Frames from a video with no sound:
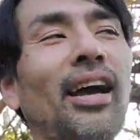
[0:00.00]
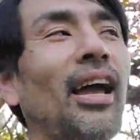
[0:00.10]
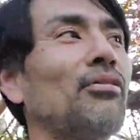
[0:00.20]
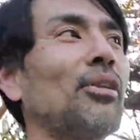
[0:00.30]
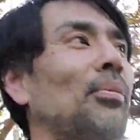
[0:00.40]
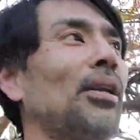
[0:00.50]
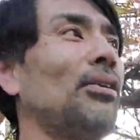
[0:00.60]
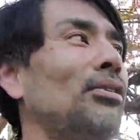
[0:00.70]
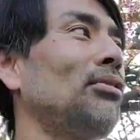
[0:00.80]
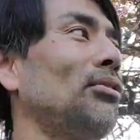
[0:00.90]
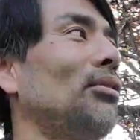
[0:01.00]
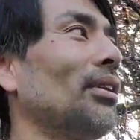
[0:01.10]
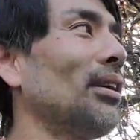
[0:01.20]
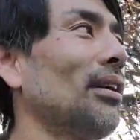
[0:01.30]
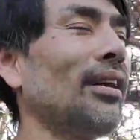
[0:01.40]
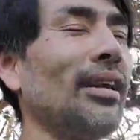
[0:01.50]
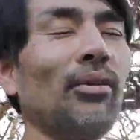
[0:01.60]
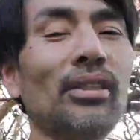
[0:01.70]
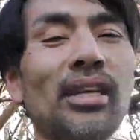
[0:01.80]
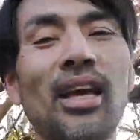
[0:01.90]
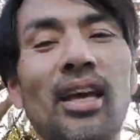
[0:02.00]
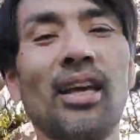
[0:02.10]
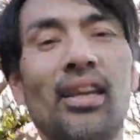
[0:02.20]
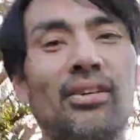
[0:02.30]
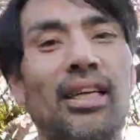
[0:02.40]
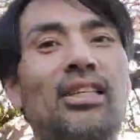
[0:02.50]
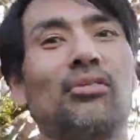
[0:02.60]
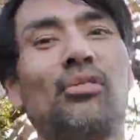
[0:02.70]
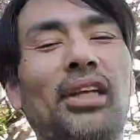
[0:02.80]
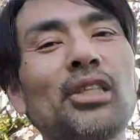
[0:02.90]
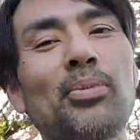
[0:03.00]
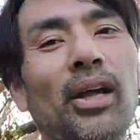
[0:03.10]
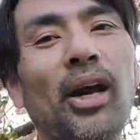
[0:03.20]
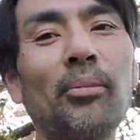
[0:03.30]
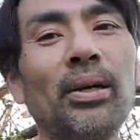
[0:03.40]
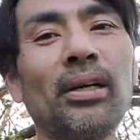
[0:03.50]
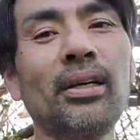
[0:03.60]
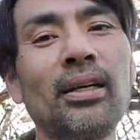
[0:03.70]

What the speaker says: I have somebody who, anyways, who needs desperate help.